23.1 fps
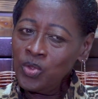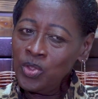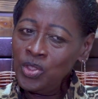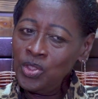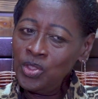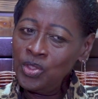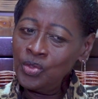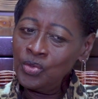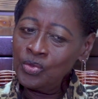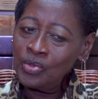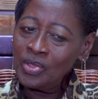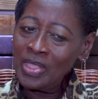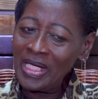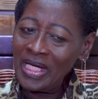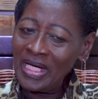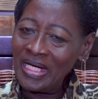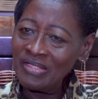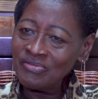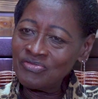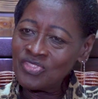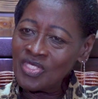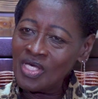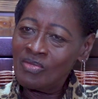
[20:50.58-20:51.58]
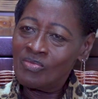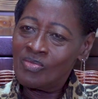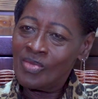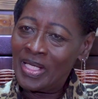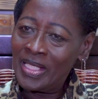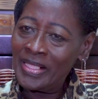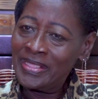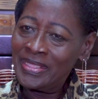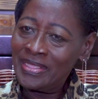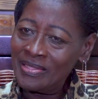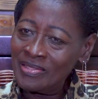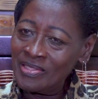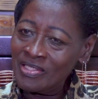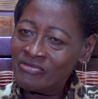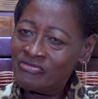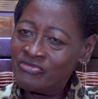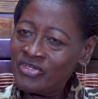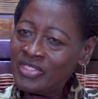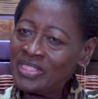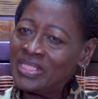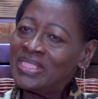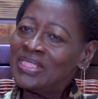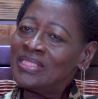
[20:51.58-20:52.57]
you have someone in your
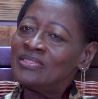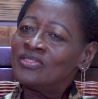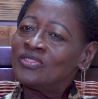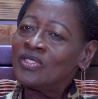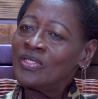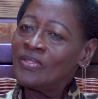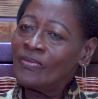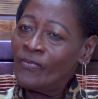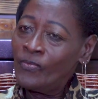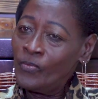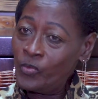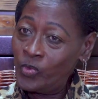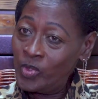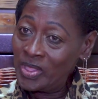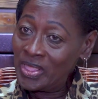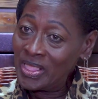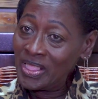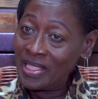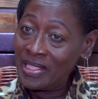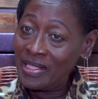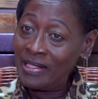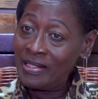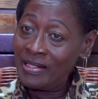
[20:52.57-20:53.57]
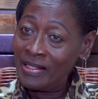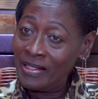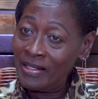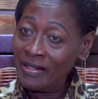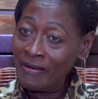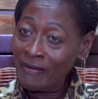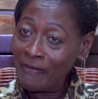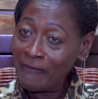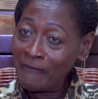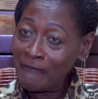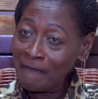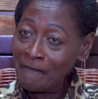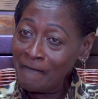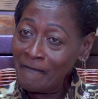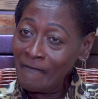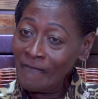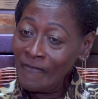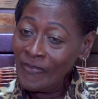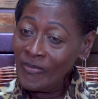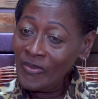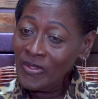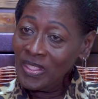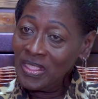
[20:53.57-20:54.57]
village with a car,
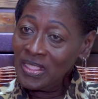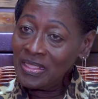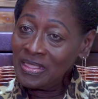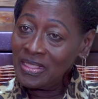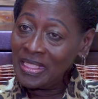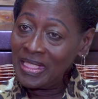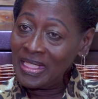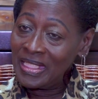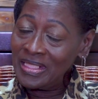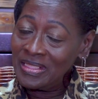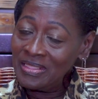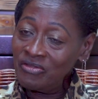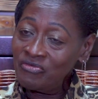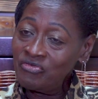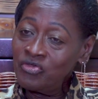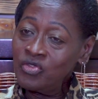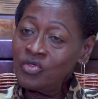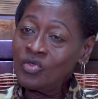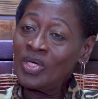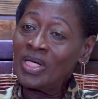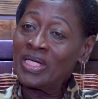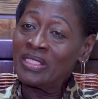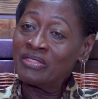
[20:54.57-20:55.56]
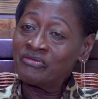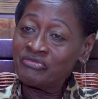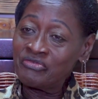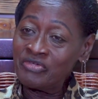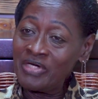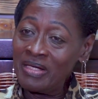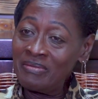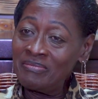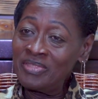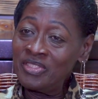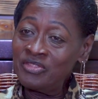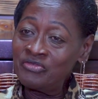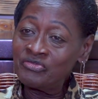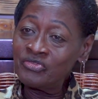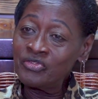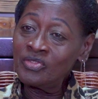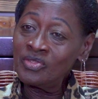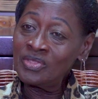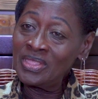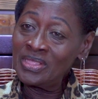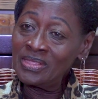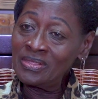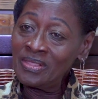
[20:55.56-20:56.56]
and if you had a family
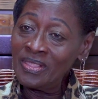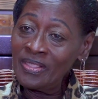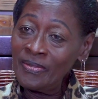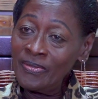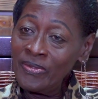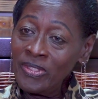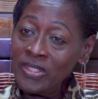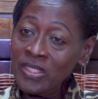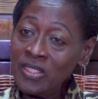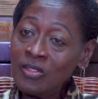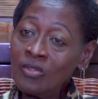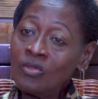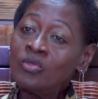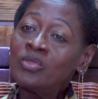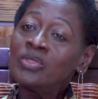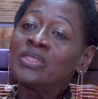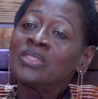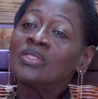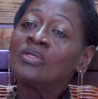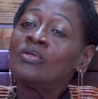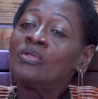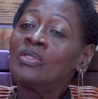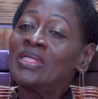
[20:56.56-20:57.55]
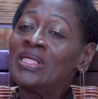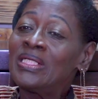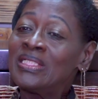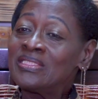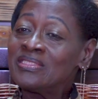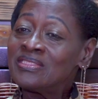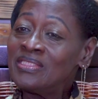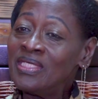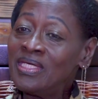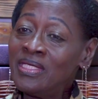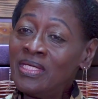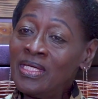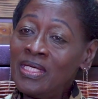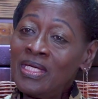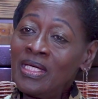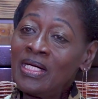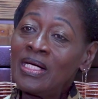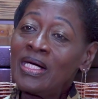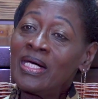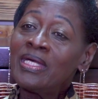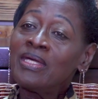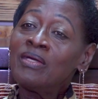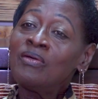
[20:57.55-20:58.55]
funeral, you would go and say,
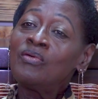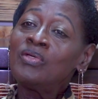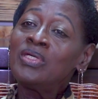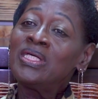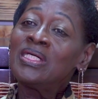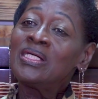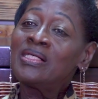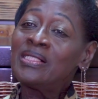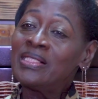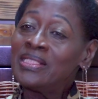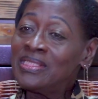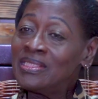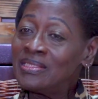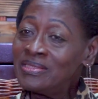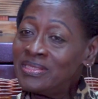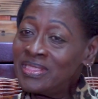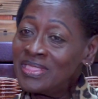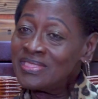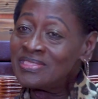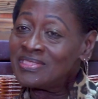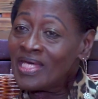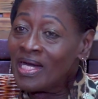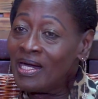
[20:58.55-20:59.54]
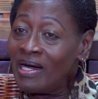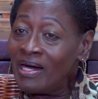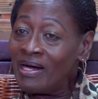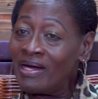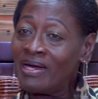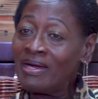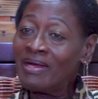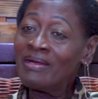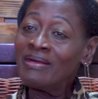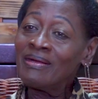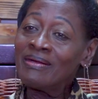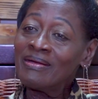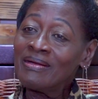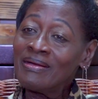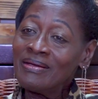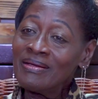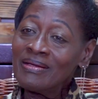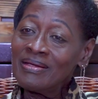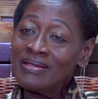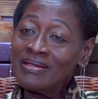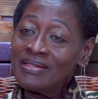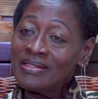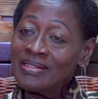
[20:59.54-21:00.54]
I'm going to hire this car
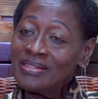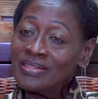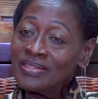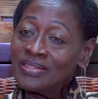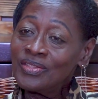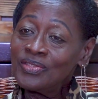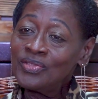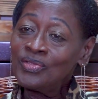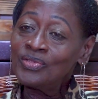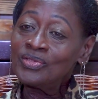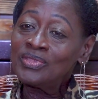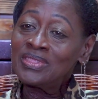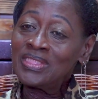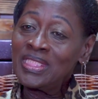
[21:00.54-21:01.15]
to